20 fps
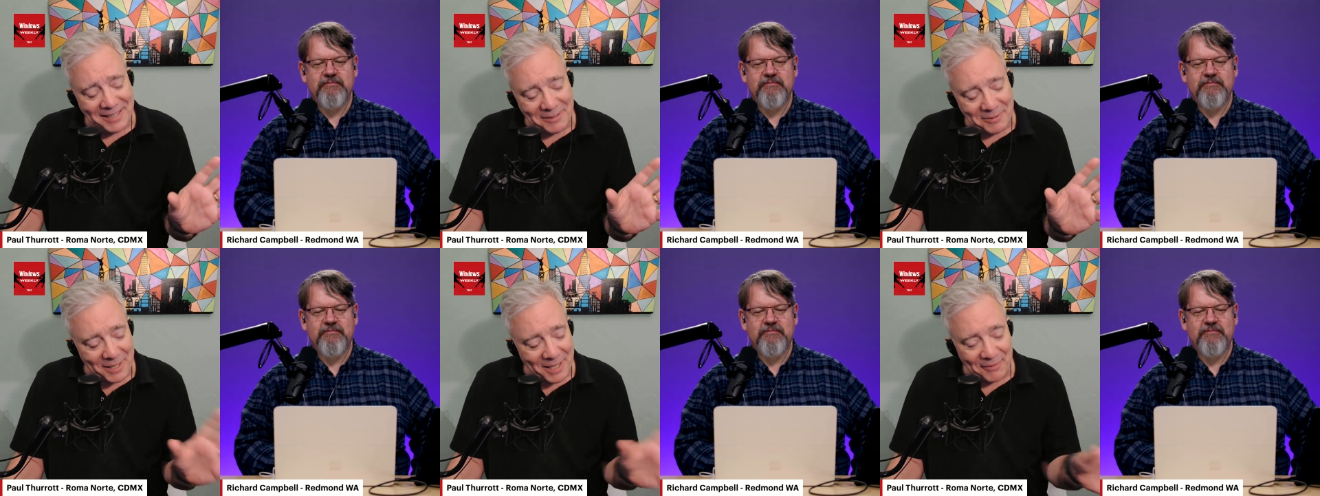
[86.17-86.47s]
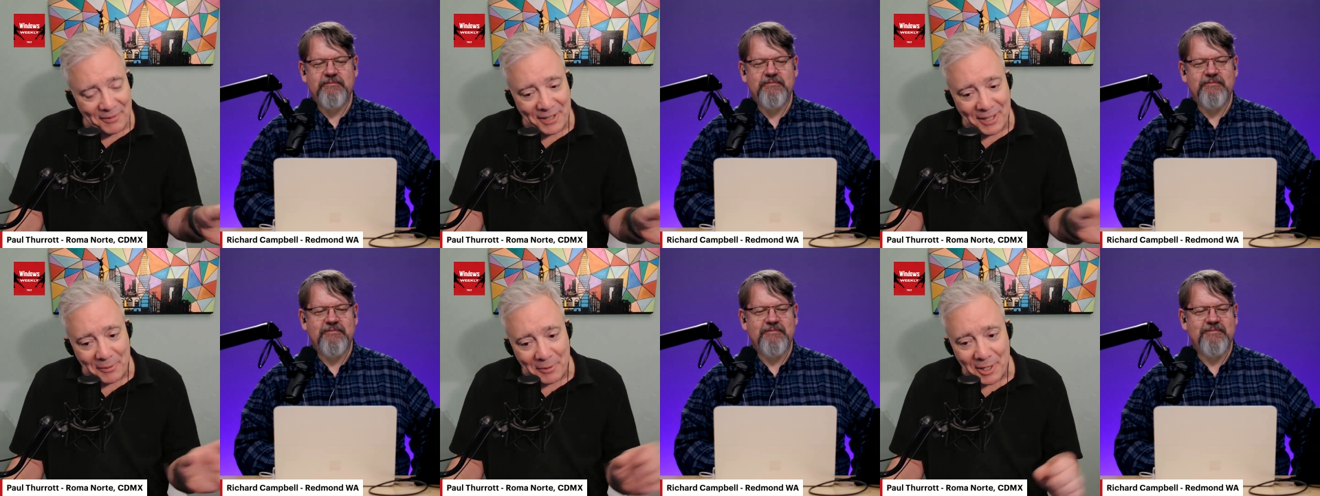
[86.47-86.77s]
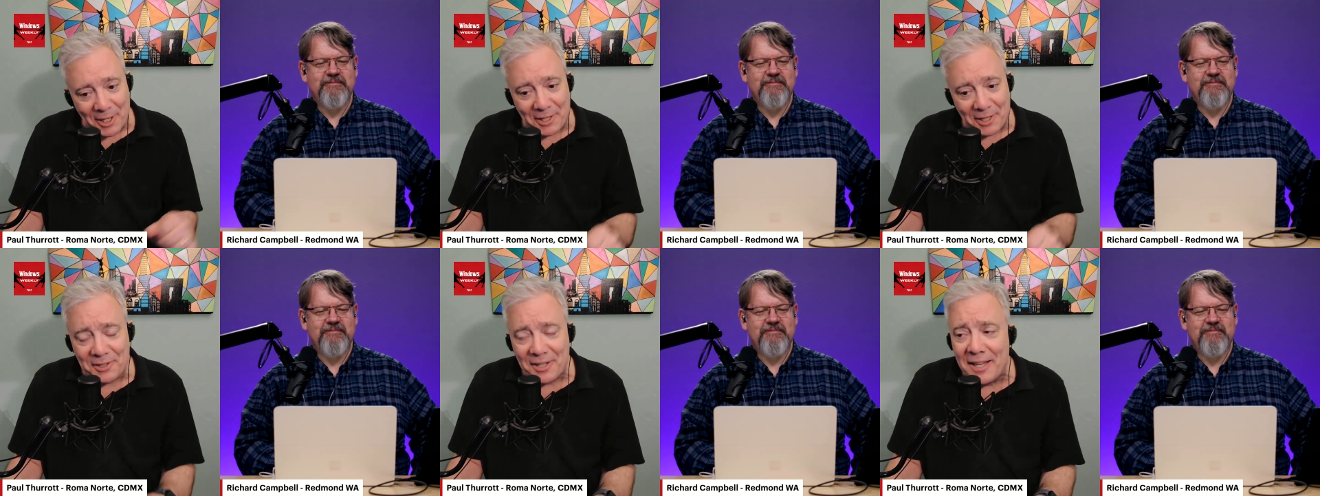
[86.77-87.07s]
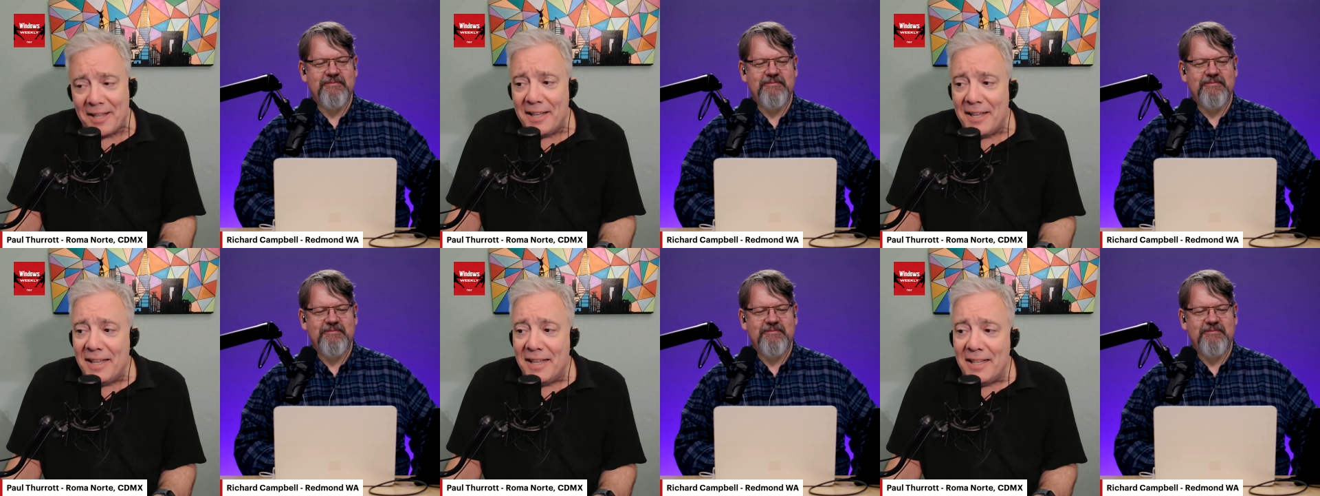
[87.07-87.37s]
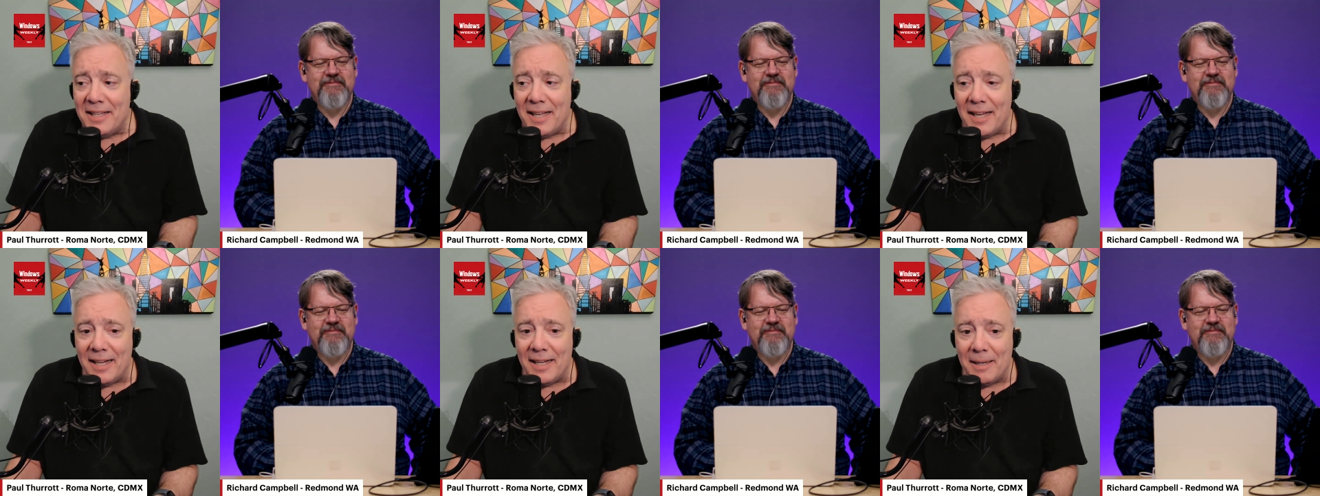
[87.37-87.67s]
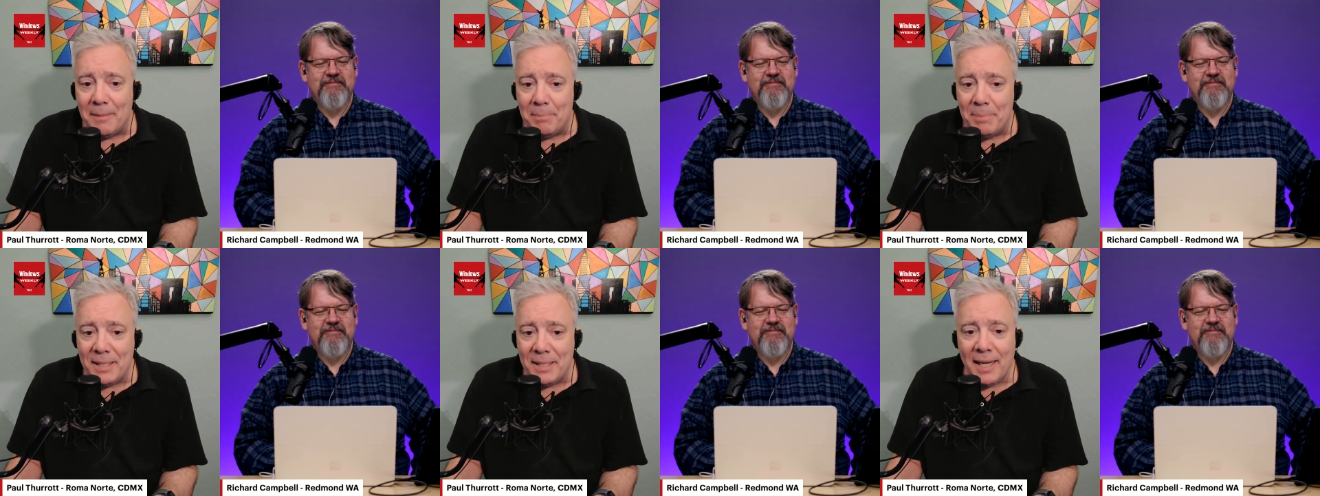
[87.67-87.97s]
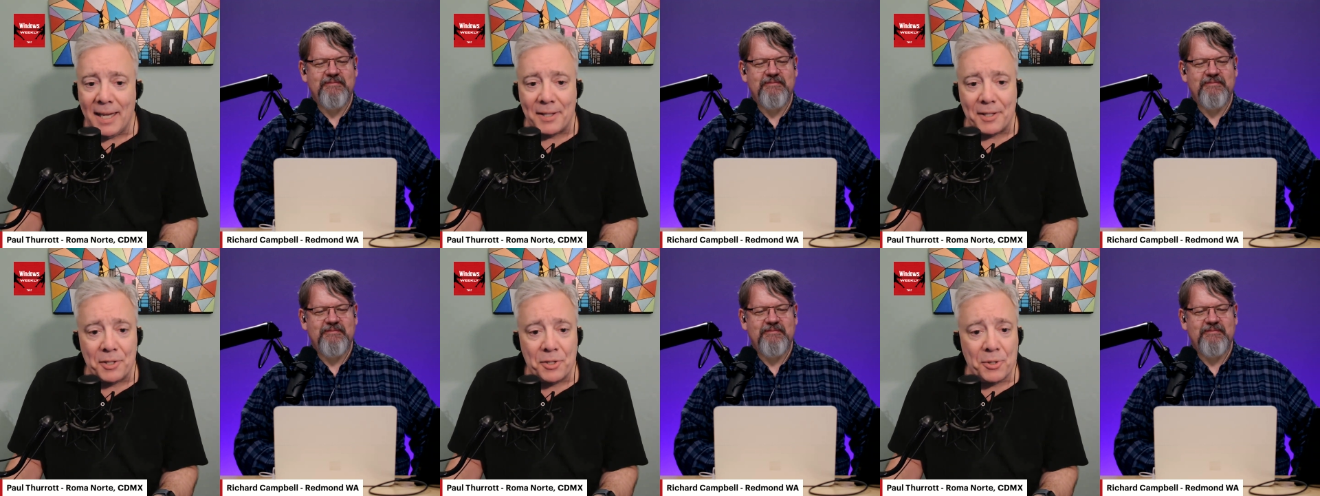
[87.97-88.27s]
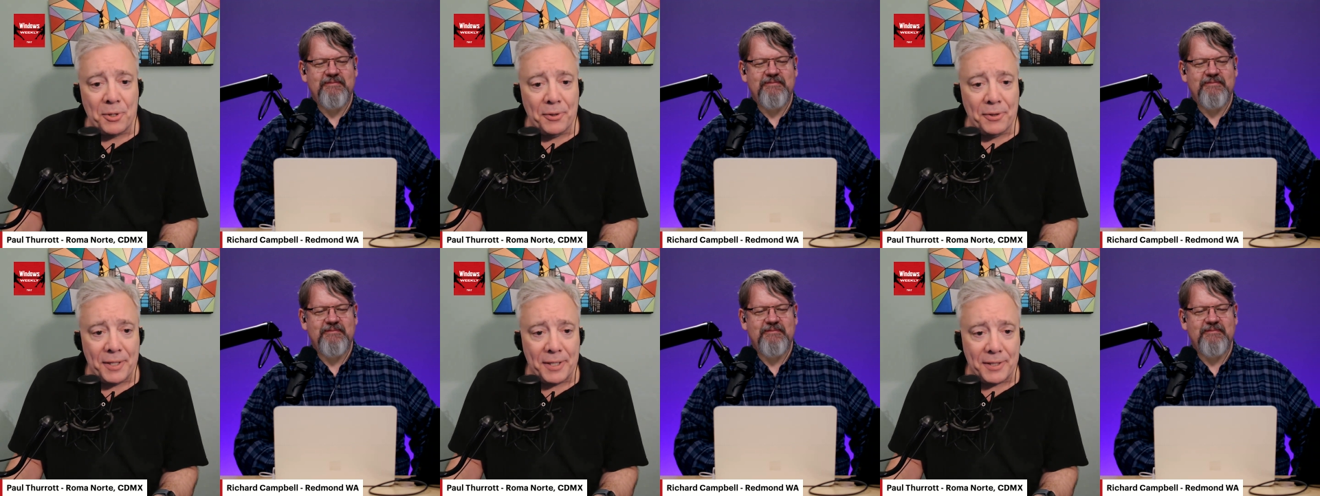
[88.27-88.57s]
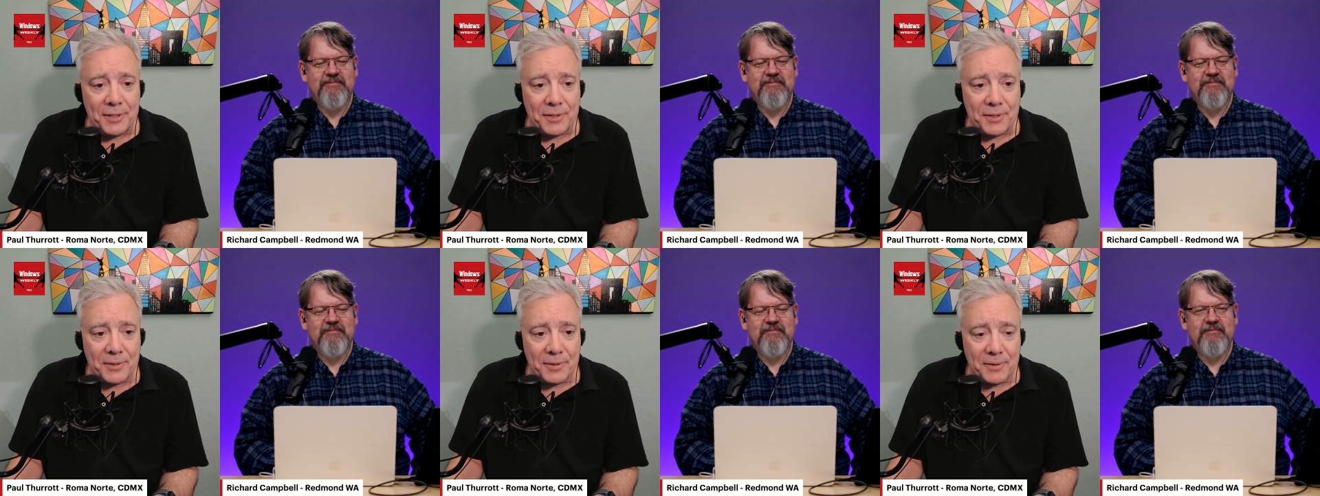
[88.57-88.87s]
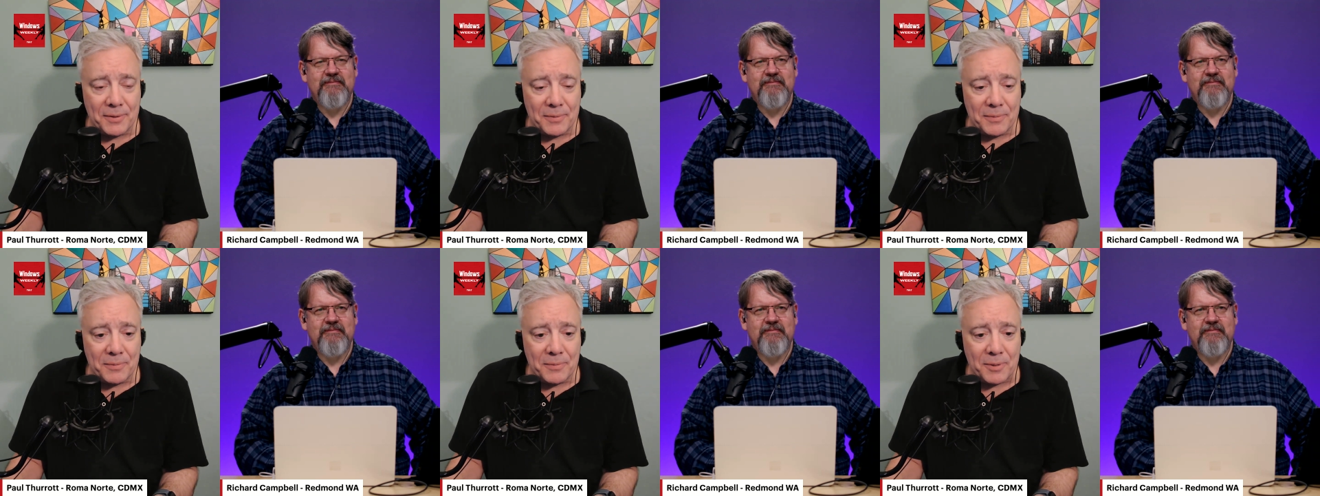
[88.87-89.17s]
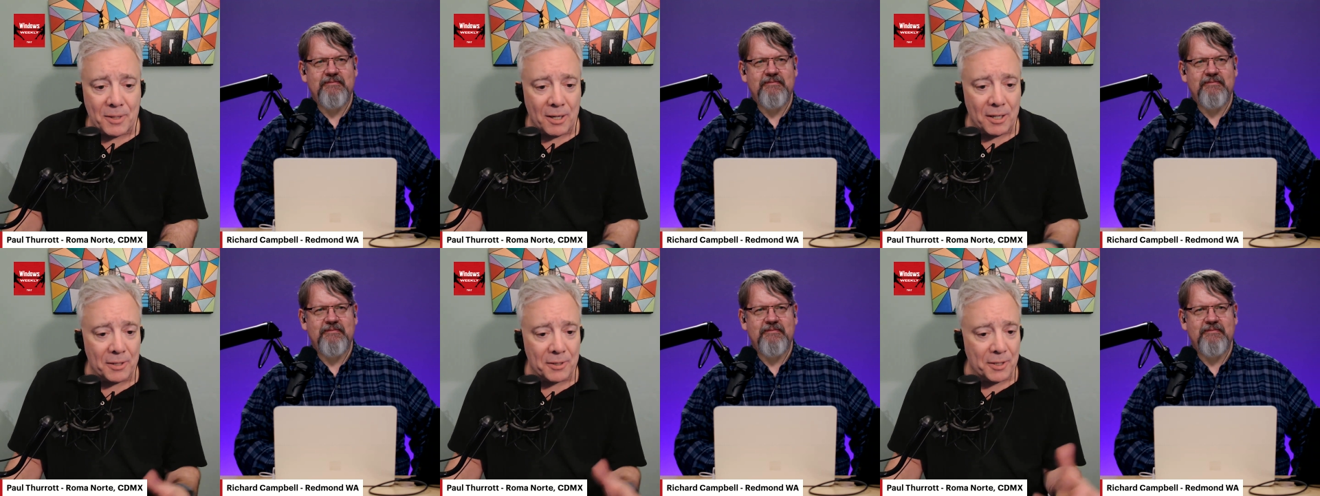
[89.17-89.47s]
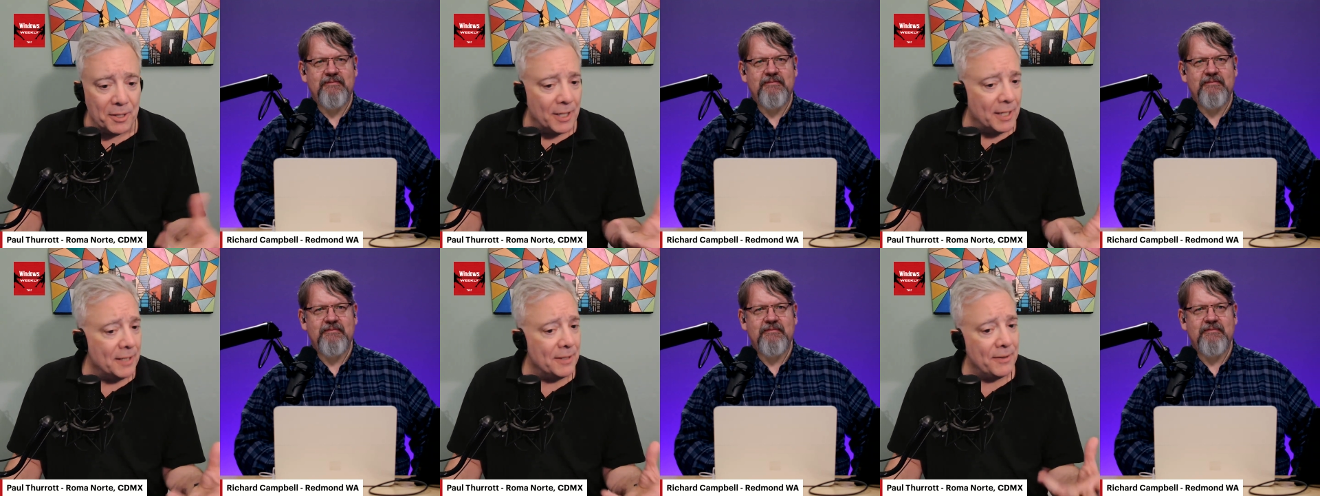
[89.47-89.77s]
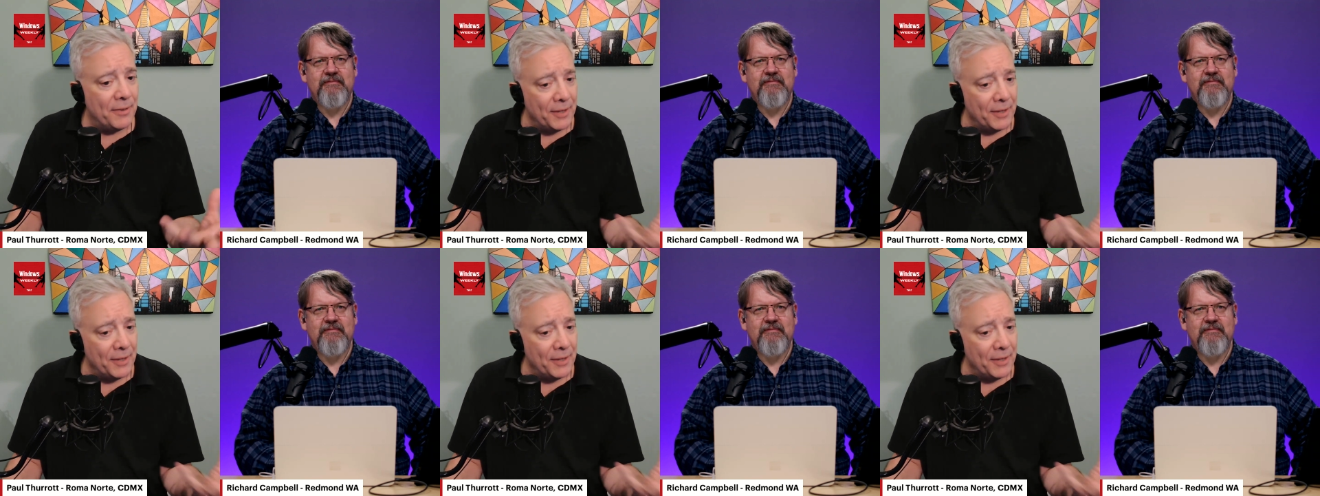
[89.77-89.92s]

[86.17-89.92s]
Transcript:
Speaker 1: whatever that word is. Uh, but yeah, the truth is, we're all good at